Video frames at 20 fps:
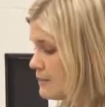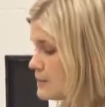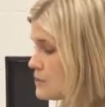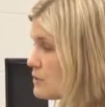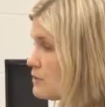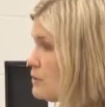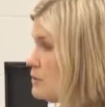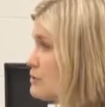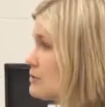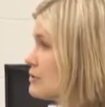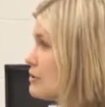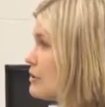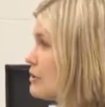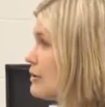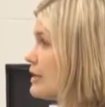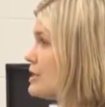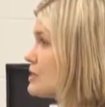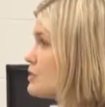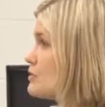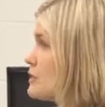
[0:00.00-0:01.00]
So those are a
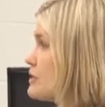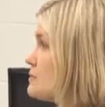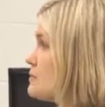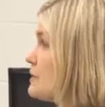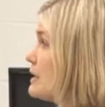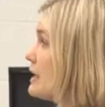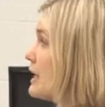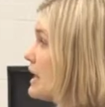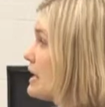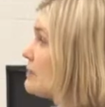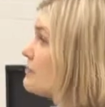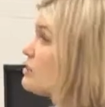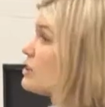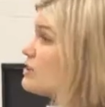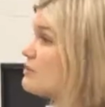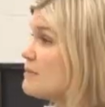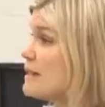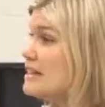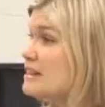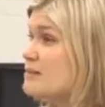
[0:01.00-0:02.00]
great choice. But again, if you
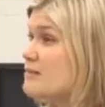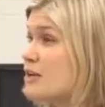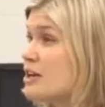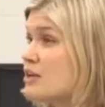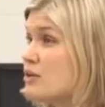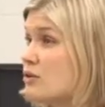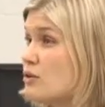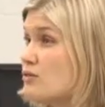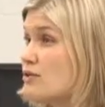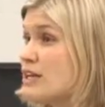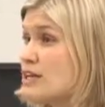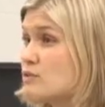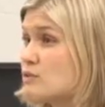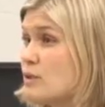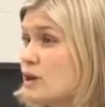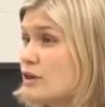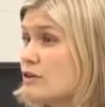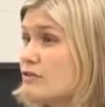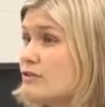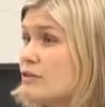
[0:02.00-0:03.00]
can make them on your own, that's
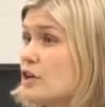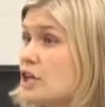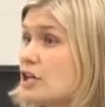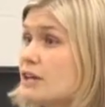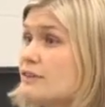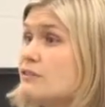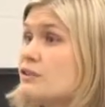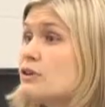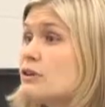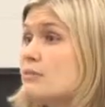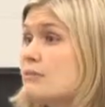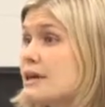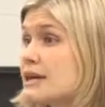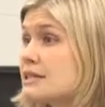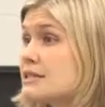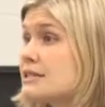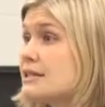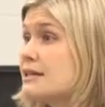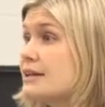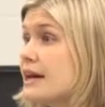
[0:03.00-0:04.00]
wonderful. If you can
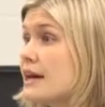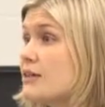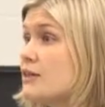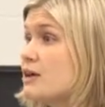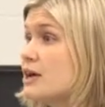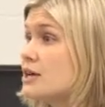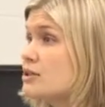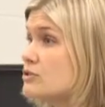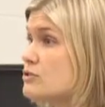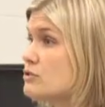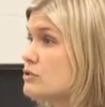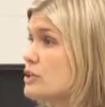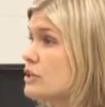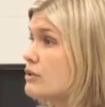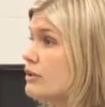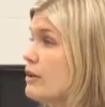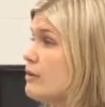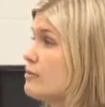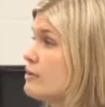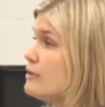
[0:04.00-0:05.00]
mix together extra
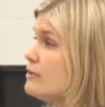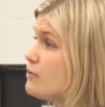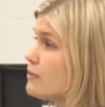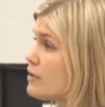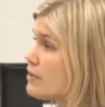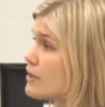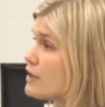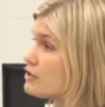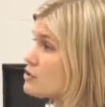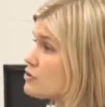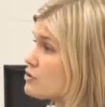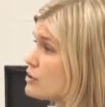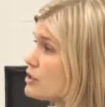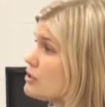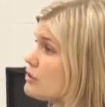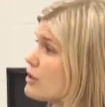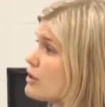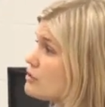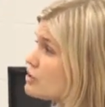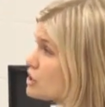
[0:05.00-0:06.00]
lean ground beef with extra
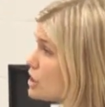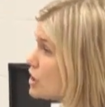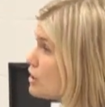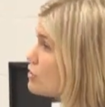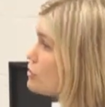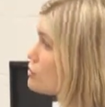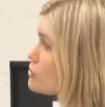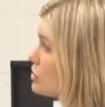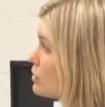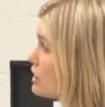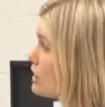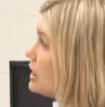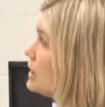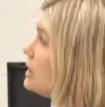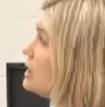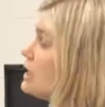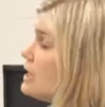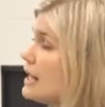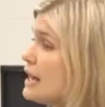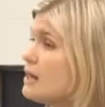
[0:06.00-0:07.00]
lean ground chicken or turkey
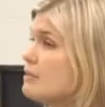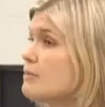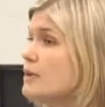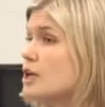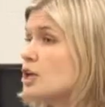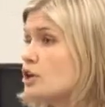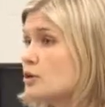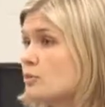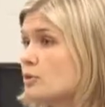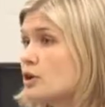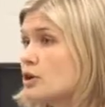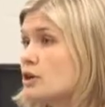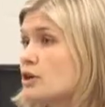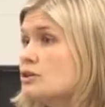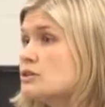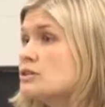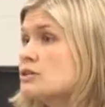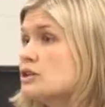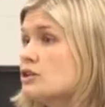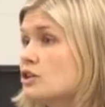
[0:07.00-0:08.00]
and make your
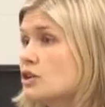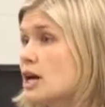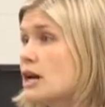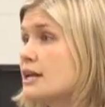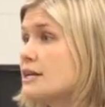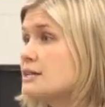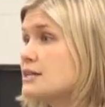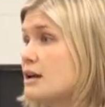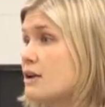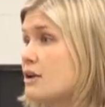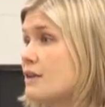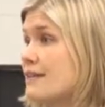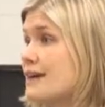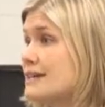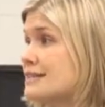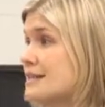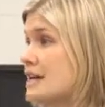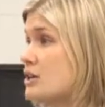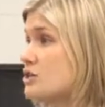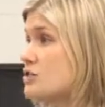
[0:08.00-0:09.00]
burgers, then you're cutting down on
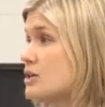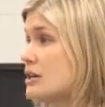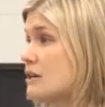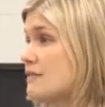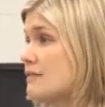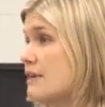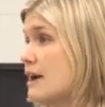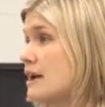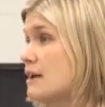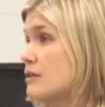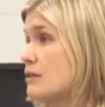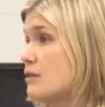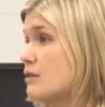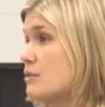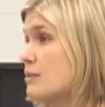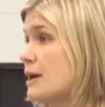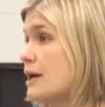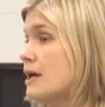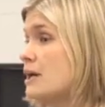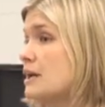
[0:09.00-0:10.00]
that saturated fat a
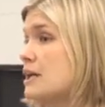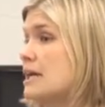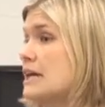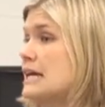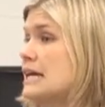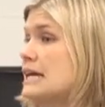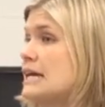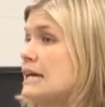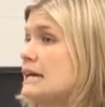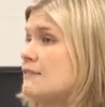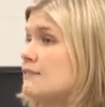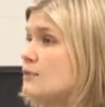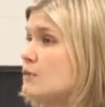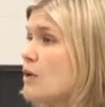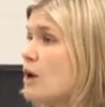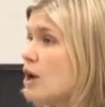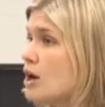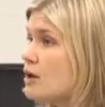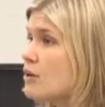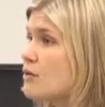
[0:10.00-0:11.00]
little bit. If
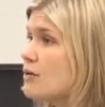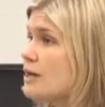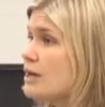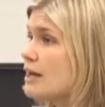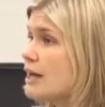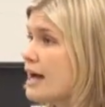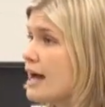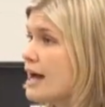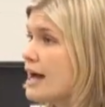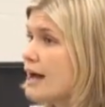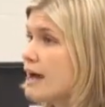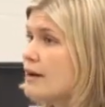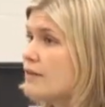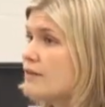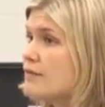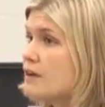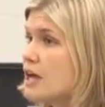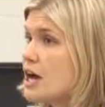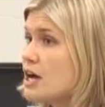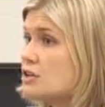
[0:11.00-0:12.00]
you are going to
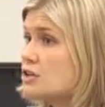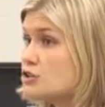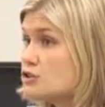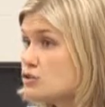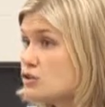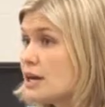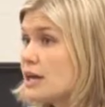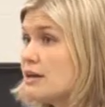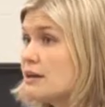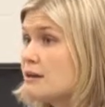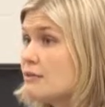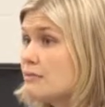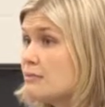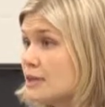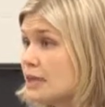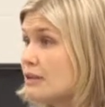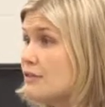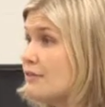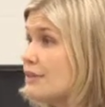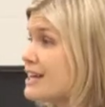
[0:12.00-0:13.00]
have straight
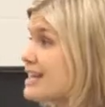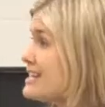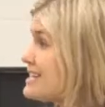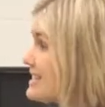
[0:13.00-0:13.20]
beef, like